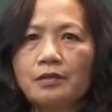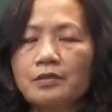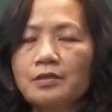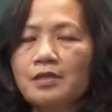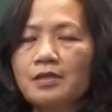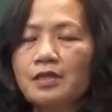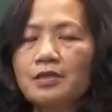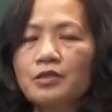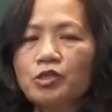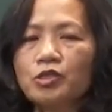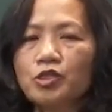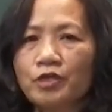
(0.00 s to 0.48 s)

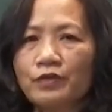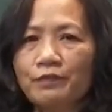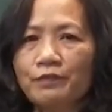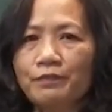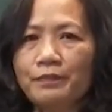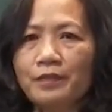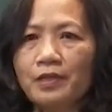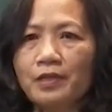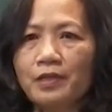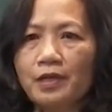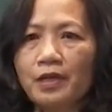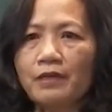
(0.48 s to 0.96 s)
the
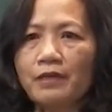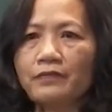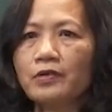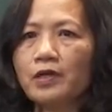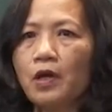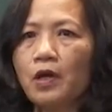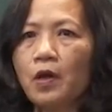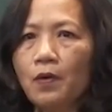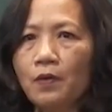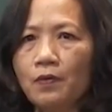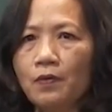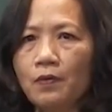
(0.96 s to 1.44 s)
achievement of
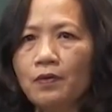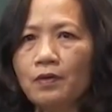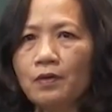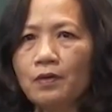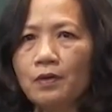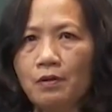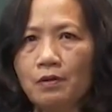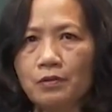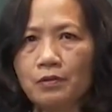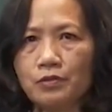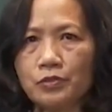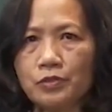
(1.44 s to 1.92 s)
the whole
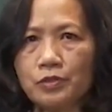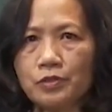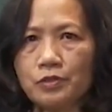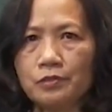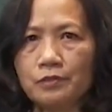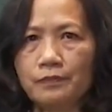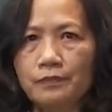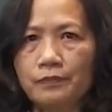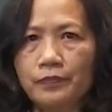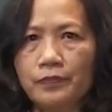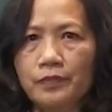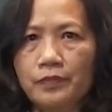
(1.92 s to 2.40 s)

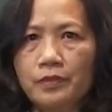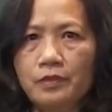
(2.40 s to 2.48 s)
course,